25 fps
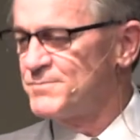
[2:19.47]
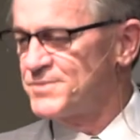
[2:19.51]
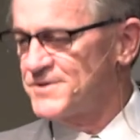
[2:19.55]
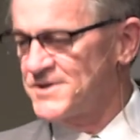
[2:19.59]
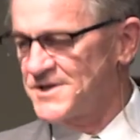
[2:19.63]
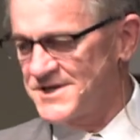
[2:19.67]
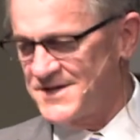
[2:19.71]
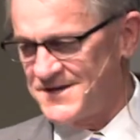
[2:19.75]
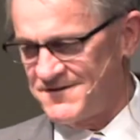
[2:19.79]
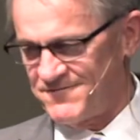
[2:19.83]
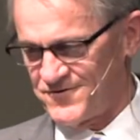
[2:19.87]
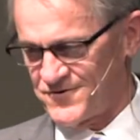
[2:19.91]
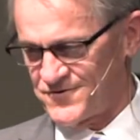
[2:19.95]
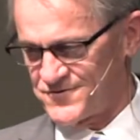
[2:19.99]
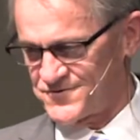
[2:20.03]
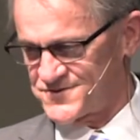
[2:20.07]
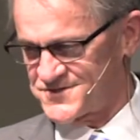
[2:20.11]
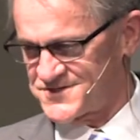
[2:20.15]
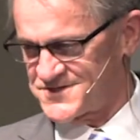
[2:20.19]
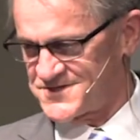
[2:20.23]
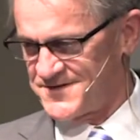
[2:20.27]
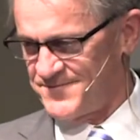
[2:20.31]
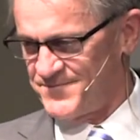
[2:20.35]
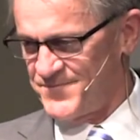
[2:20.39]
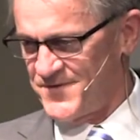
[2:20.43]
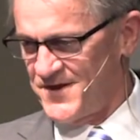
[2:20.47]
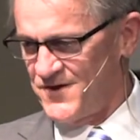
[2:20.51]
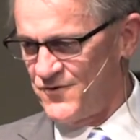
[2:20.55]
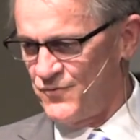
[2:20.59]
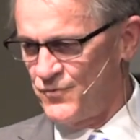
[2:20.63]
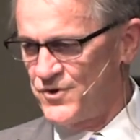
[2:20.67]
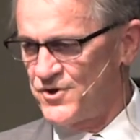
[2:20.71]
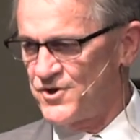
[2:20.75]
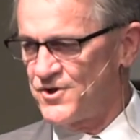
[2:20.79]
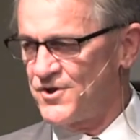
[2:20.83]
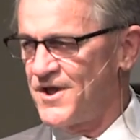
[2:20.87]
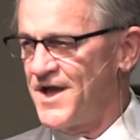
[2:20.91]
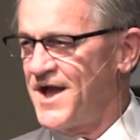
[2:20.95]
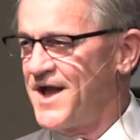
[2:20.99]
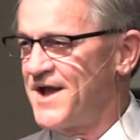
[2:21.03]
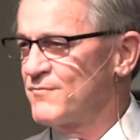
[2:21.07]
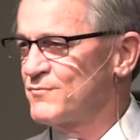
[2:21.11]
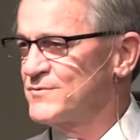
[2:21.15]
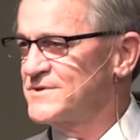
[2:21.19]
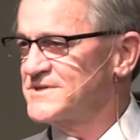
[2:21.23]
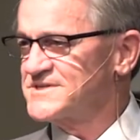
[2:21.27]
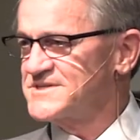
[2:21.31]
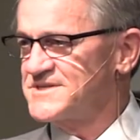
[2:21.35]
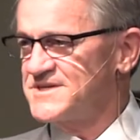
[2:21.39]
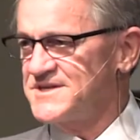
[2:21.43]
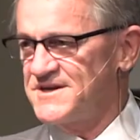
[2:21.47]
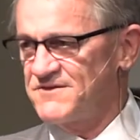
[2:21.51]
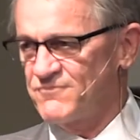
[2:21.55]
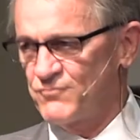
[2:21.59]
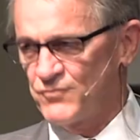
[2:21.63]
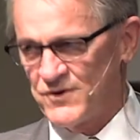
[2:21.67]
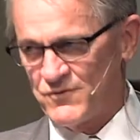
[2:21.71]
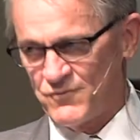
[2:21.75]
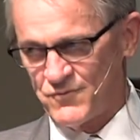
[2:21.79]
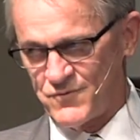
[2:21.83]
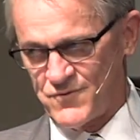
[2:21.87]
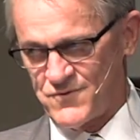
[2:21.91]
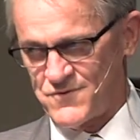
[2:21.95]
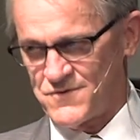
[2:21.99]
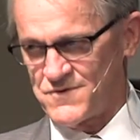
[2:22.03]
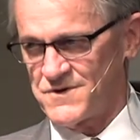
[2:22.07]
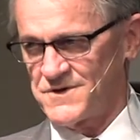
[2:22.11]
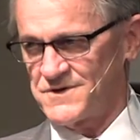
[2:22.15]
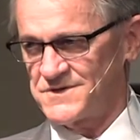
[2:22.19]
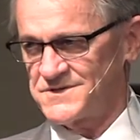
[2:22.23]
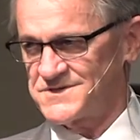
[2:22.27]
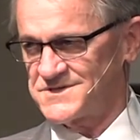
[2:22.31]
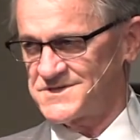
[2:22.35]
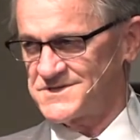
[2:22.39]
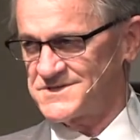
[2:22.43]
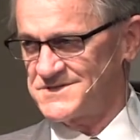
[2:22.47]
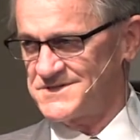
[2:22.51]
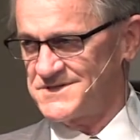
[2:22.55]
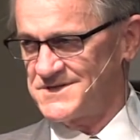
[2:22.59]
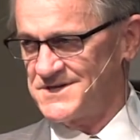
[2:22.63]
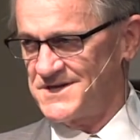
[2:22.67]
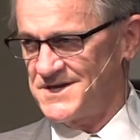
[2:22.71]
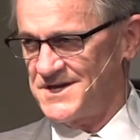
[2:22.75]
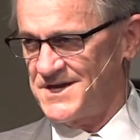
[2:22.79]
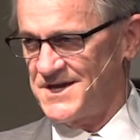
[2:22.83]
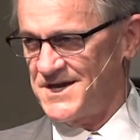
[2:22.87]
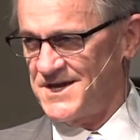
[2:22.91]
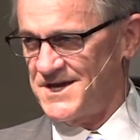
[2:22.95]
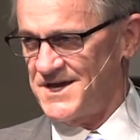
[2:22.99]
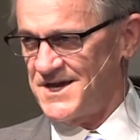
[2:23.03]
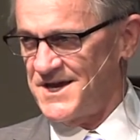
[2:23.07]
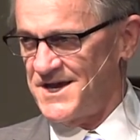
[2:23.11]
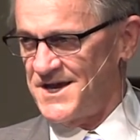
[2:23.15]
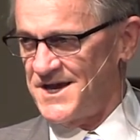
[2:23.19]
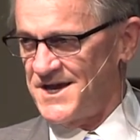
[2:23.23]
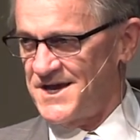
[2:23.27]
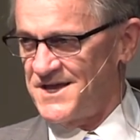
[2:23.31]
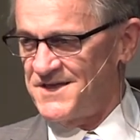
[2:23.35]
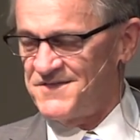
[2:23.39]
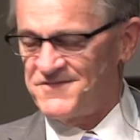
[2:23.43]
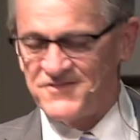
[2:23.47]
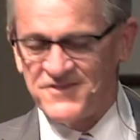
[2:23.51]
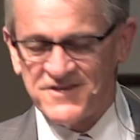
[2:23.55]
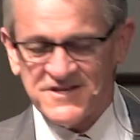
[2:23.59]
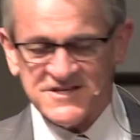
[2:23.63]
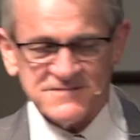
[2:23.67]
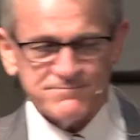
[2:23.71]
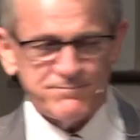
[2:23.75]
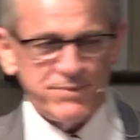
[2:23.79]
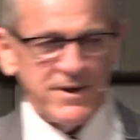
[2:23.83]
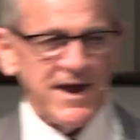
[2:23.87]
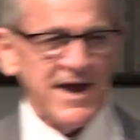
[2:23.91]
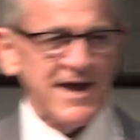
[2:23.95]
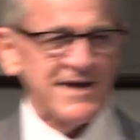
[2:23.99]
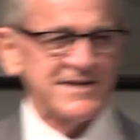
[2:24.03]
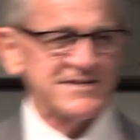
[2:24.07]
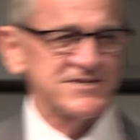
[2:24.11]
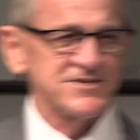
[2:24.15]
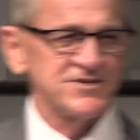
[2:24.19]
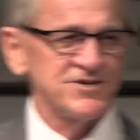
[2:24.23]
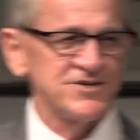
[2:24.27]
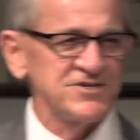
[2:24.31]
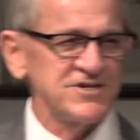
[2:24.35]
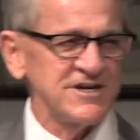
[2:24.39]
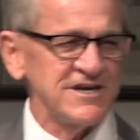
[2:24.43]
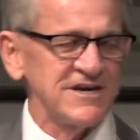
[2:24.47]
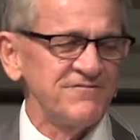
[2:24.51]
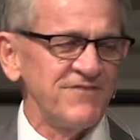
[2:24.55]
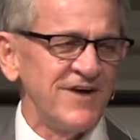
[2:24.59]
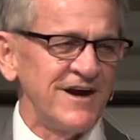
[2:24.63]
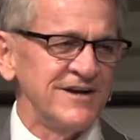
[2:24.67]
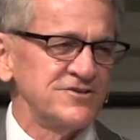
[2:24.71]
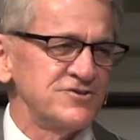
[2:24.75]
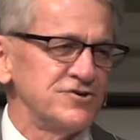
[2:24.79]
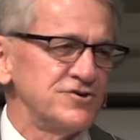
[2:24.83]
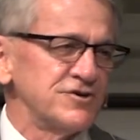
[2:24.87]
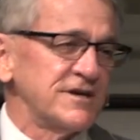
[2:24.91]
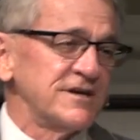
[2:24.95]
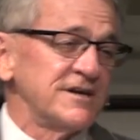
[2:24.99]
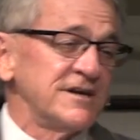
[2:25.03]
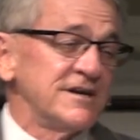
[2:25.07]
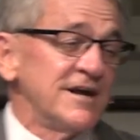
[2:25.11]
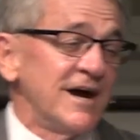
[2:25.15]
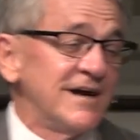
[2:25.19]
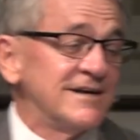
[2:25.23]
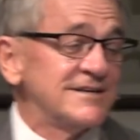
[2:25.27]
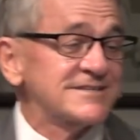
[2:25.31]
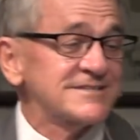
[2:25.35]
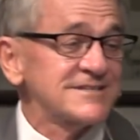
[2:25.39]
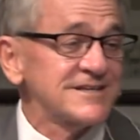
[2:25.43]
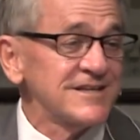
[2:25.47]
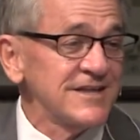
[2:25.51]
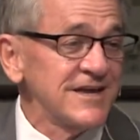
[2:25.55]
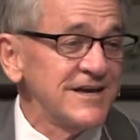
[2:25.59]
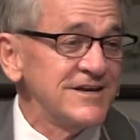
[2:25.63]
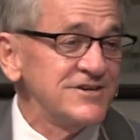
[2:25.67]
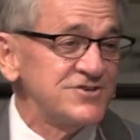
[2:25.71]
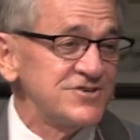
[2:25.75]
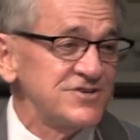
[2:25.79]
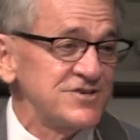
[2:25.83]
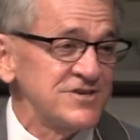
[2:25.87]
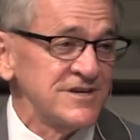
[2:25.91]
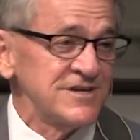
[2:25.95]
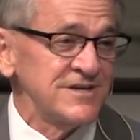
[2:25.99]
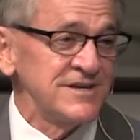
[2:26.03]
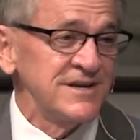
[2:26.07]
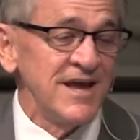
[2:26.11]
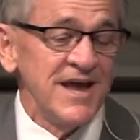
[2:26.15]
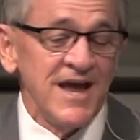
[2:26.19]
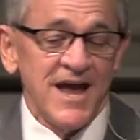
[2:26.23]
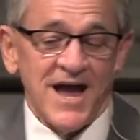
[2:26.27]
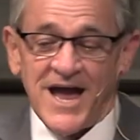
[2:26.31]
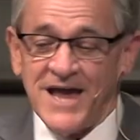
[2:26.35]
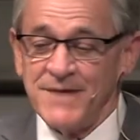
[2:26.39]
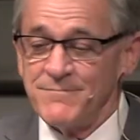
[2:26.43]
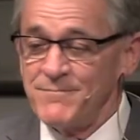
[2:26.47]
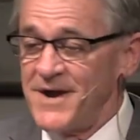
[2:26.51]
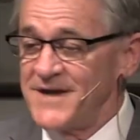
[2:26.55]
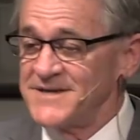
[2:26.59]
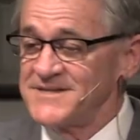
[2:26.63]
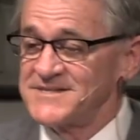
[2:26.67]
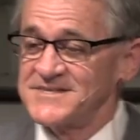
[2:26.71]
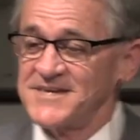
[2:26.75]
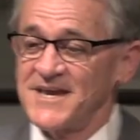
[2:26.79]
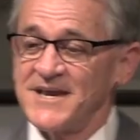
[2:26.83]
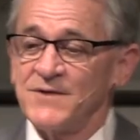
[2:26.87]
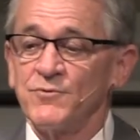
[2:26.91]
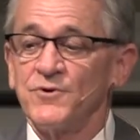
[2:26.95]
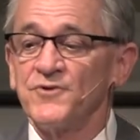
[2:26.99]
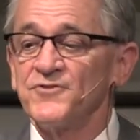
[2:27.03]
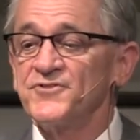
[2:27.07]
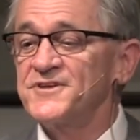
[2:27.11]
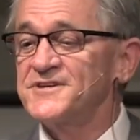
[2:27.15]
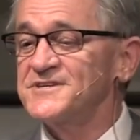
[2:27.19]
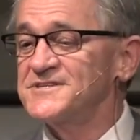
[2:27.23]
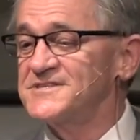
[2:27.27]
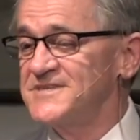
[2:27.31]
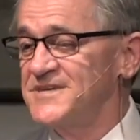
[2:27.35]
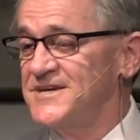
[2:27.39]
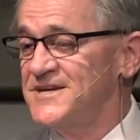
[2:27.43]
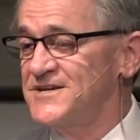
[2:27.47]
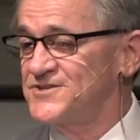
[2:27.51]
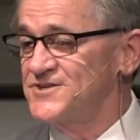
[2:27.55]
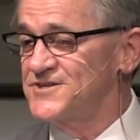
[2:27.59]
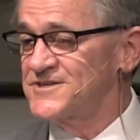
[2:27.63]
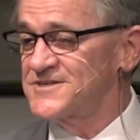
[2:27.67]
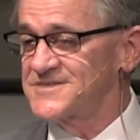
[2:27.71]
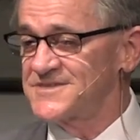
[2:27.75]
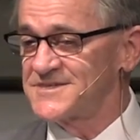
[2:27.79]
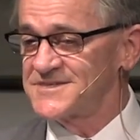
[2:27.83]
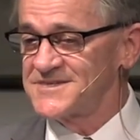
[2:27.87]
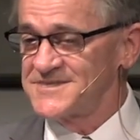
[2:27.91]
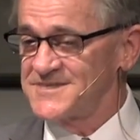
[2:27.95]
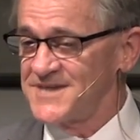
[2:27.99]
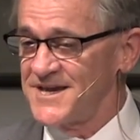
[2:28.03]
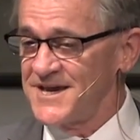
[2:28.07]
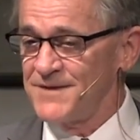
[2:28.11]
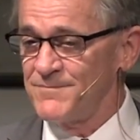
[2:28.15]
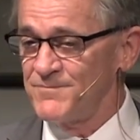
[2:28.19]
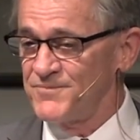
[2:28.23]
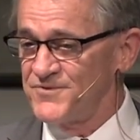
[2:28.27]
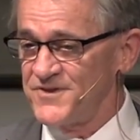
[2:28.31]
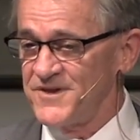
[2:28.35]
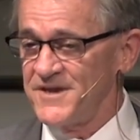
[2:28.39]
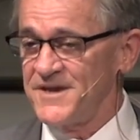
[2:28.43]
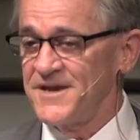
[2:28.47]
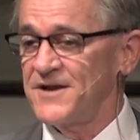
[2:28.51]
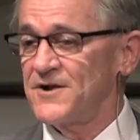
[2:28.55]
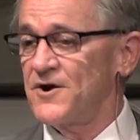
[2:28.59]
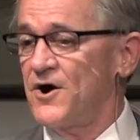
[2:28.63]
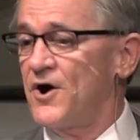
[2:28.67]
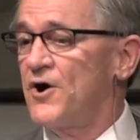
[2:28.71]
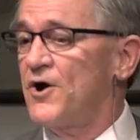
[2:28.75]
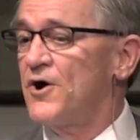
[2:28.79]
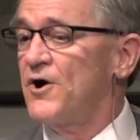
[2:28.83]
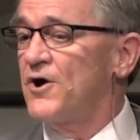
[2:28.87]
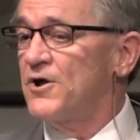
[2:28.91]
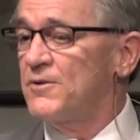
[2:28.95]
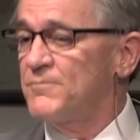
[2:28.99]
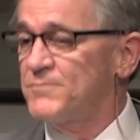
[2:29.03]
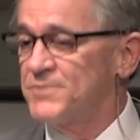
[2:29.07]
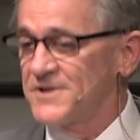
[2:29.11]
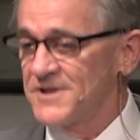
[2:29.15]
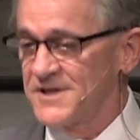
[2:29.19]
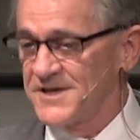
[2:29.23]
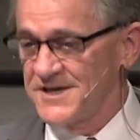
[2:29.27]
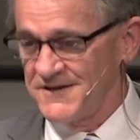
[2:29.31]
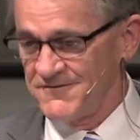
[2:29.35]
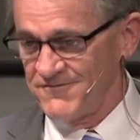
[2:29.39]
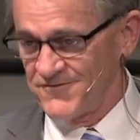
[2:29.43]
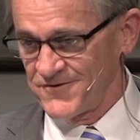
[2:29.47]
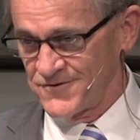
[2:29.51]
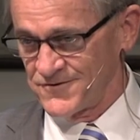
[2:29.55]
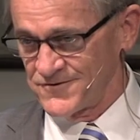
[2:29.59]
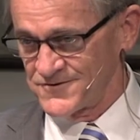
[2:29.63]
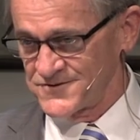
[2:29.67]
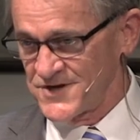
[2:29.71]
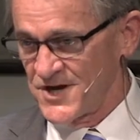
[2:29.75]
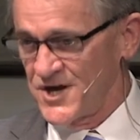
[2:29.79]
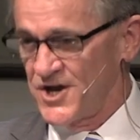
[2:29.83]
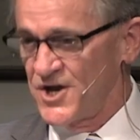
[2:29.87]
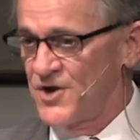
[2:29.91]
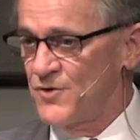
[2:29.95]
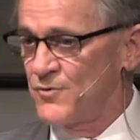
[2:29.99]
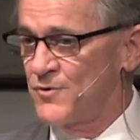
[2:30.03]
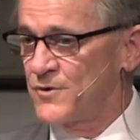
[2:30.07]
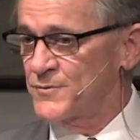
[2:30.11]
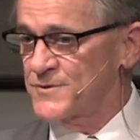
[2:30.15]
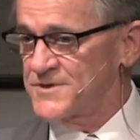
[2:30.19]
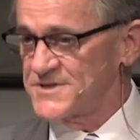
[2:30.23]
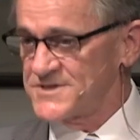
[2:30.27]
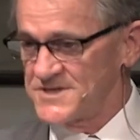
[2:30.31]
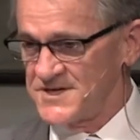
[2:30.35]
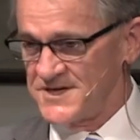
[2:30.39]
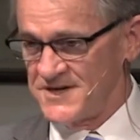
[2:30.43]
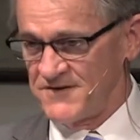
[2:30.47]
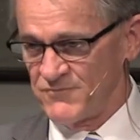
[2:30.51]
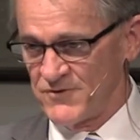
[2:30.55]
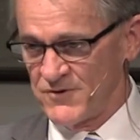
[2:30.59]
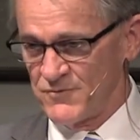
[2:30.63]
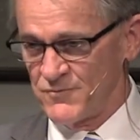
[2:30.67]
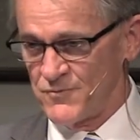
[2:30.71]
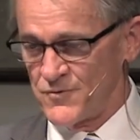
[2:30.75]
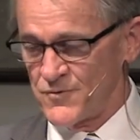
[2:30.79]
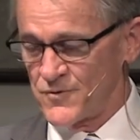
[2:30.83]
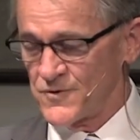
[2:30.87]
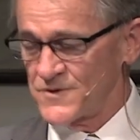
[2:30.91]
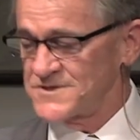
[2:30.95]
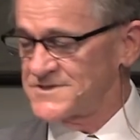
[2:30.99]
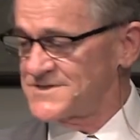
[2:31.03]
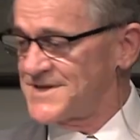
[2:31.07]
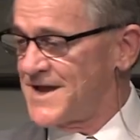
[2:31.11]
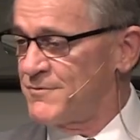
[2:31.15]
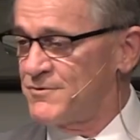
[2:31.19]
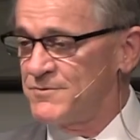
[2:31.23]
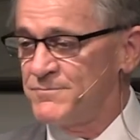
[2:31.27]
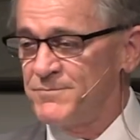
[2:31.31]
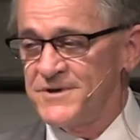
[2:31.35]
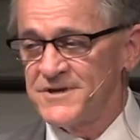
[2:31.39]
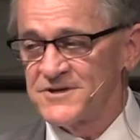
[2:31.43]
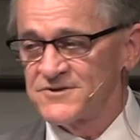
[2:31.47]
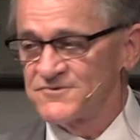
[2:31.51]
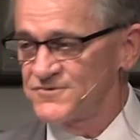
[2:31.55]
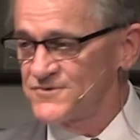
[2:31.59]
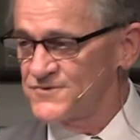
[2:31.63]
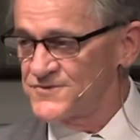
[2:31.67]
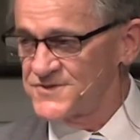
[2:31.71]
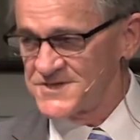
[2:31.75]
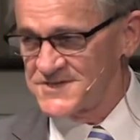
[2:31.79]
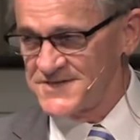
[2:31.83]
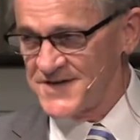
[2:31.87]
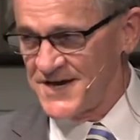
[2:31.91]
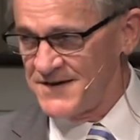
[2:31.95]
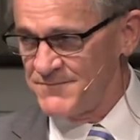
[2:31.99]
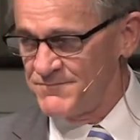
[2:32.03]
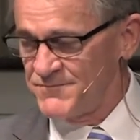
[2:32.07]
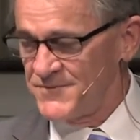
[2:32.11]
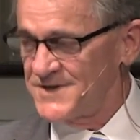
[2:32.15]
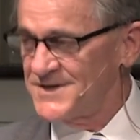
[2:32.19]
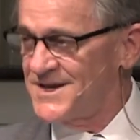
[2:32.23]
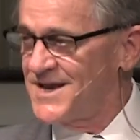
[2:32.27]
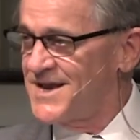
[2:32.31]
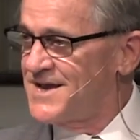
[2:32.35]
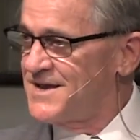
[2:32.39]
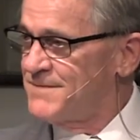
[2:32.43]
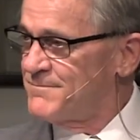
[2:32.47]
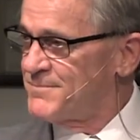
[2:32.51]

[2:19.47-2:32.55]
believers will receive rewards, this passage, if I took it in isolation, I might say, well, this teaches the same thing. All believers will receive rewards. That would be a true statement.